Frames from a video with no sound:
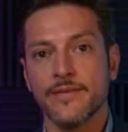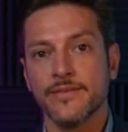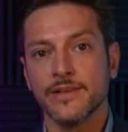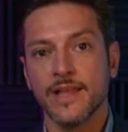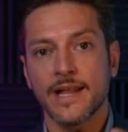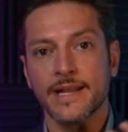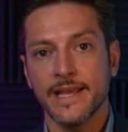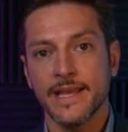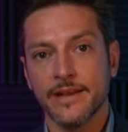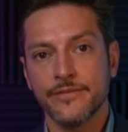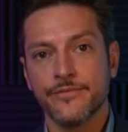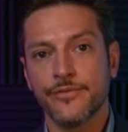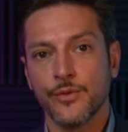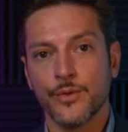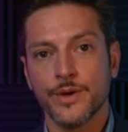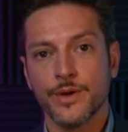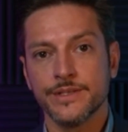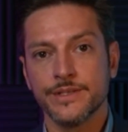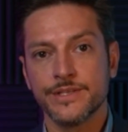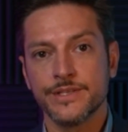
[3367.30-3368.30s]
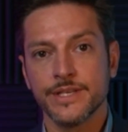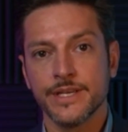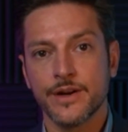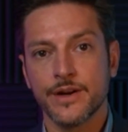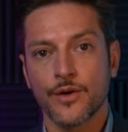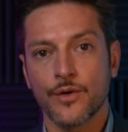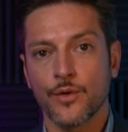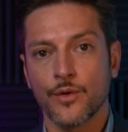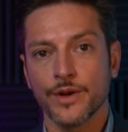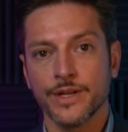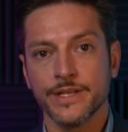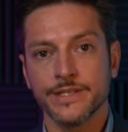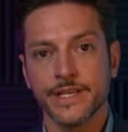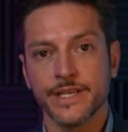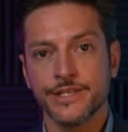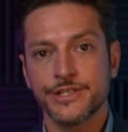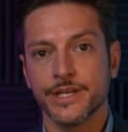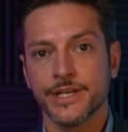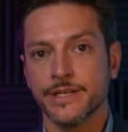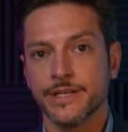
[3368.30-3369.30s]
a lot of influence in our
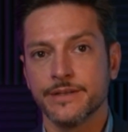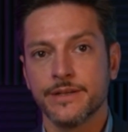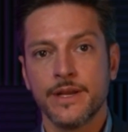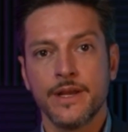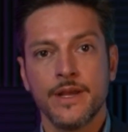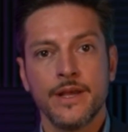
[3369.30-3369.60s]
organization.